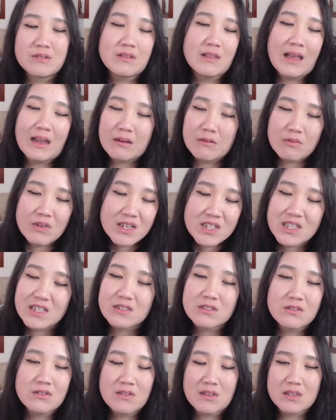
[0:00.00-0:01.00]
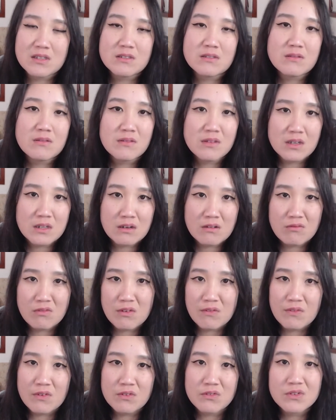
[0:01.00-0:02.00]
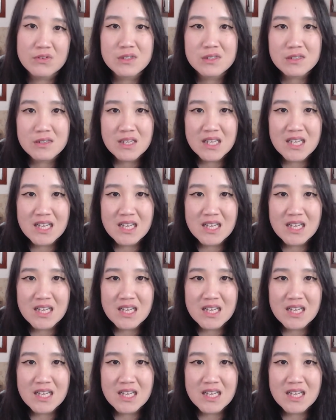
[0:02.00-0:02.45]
like, reach out to these, you know, reviewers,